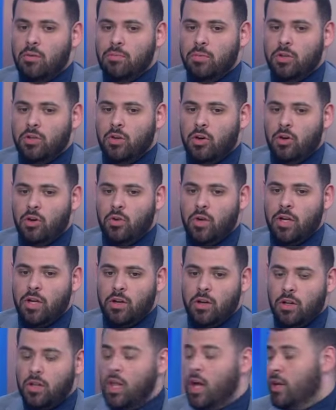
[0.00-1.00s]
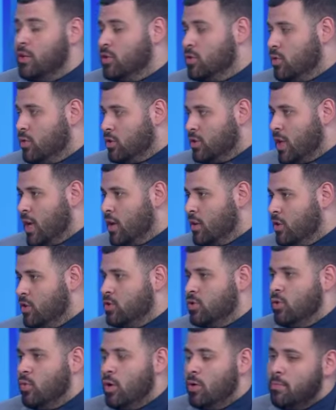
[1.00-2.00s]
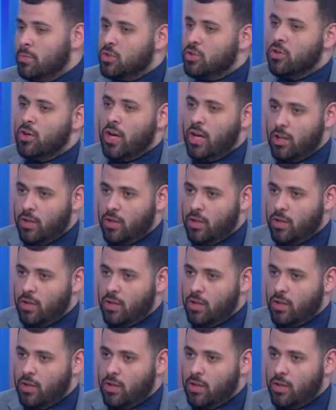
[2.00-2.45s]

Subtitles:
You know, and it aligns to exactly to what Mr.